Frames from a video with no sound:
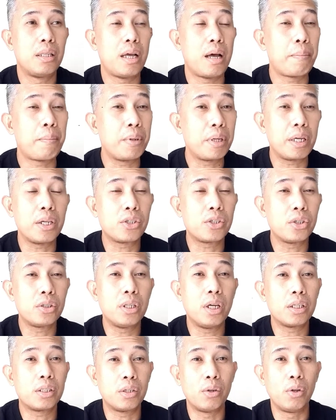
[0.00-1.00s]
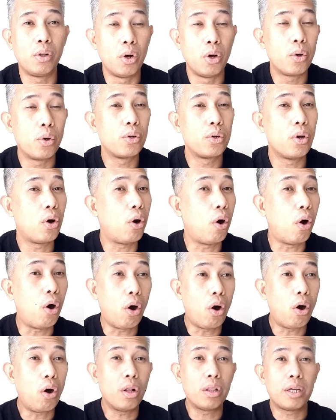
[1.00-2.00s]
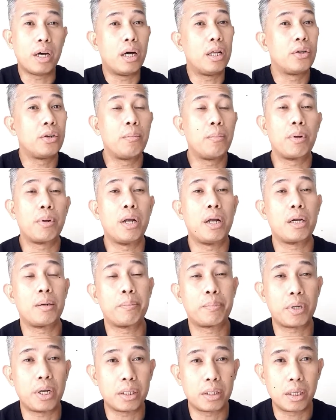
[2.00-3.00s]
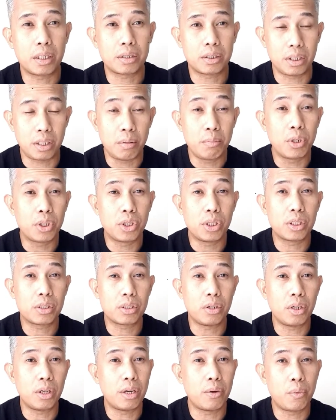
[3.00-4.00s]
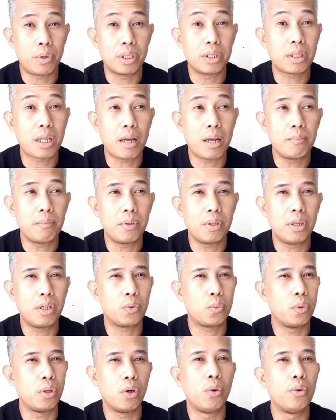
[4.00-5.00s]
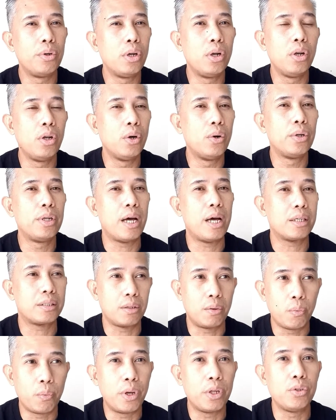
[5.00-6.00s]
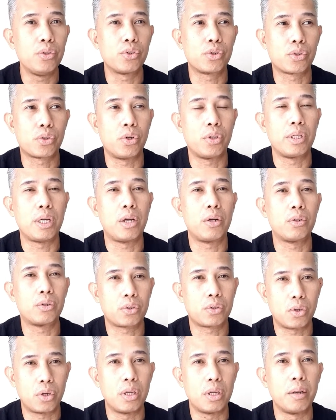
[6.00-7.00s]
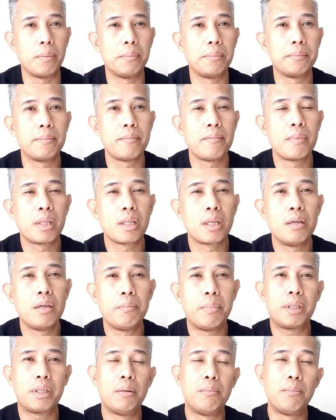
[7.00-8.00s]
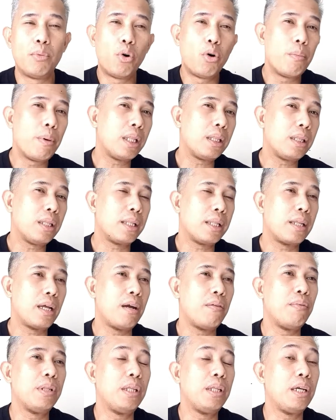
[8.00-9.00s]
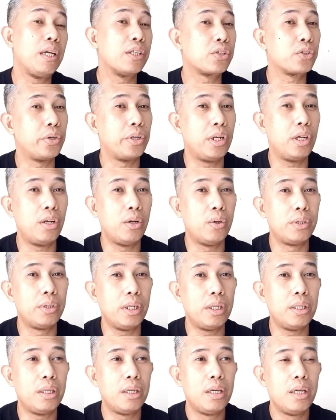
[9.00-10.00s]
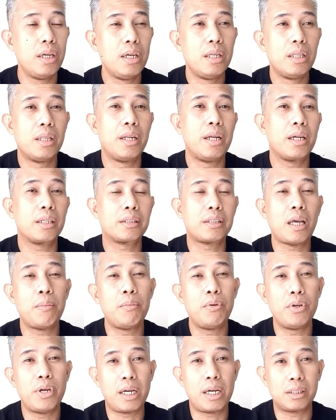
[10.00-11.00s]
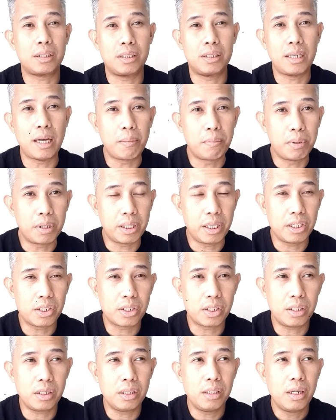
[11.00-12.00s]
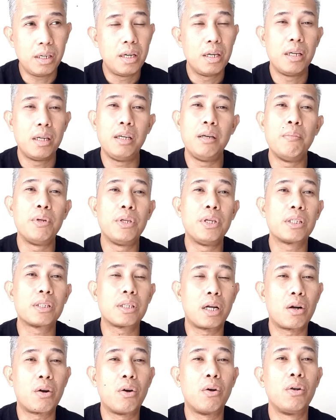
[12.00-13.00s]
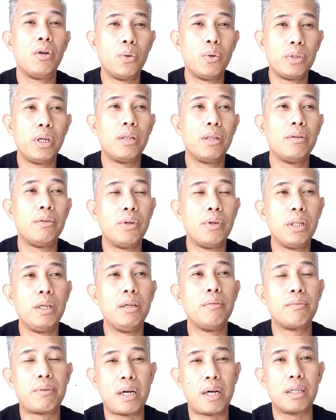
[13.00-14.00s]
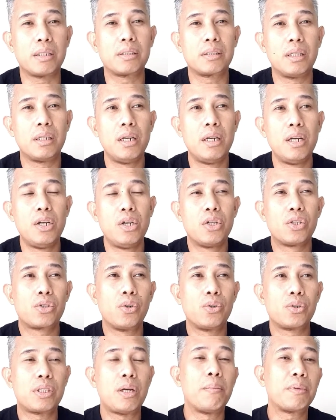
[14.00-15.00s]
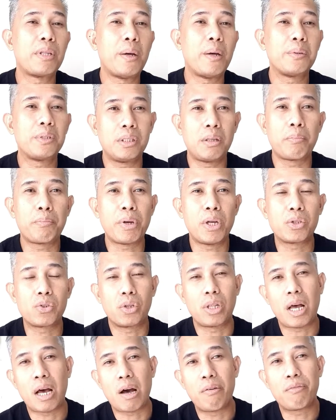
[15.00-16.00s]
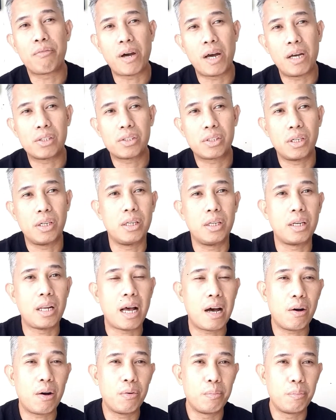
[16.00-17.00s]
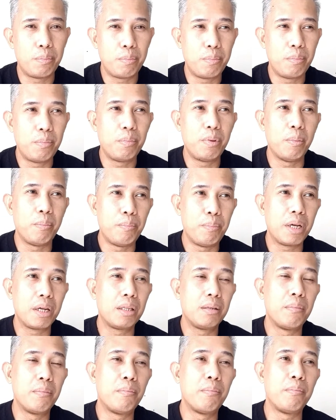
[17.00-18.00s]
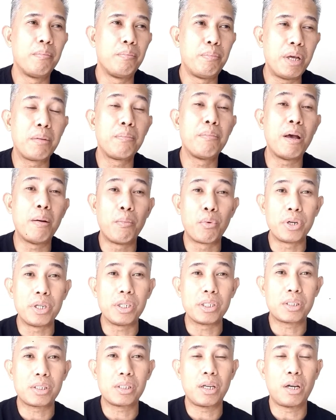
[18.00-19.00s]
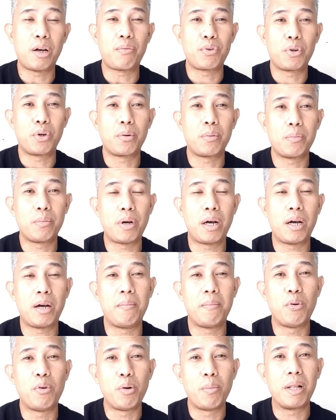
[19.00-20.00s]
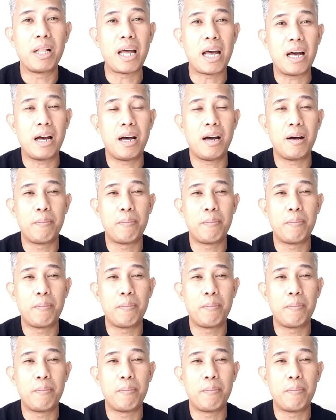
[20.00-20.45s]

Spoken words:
The application doesn't load all the 100 products images all at one time. It will only load as and when you scroll down or scroll up. But the moment that everything is already loaded, the next time you access the application, images are loaded really fast. So sometimes it depends on how fast and how the big memories of your mobile